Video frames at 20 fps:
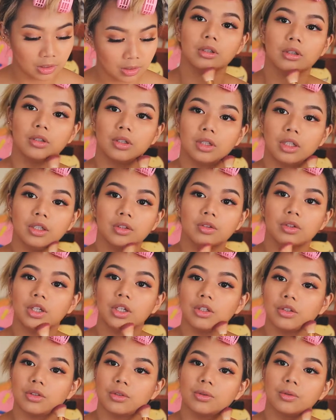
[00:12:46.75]
Learning to
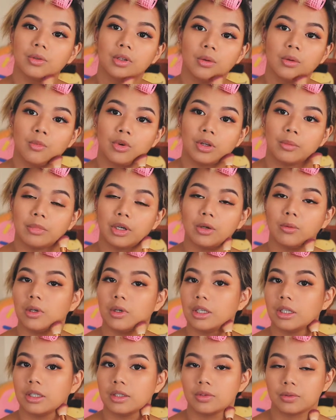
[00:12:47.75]
get through them one by
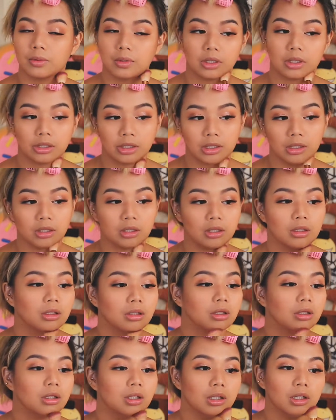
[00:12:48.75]
one is
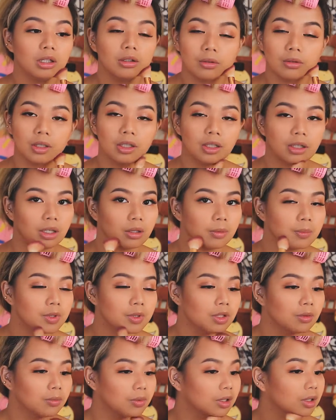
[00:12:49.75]
it really helps,
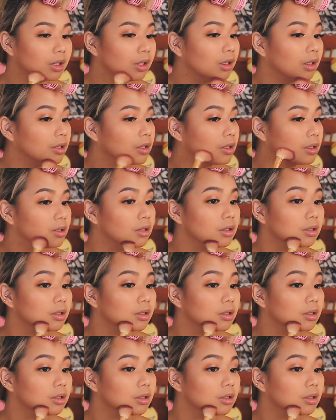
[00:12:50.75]
it really does.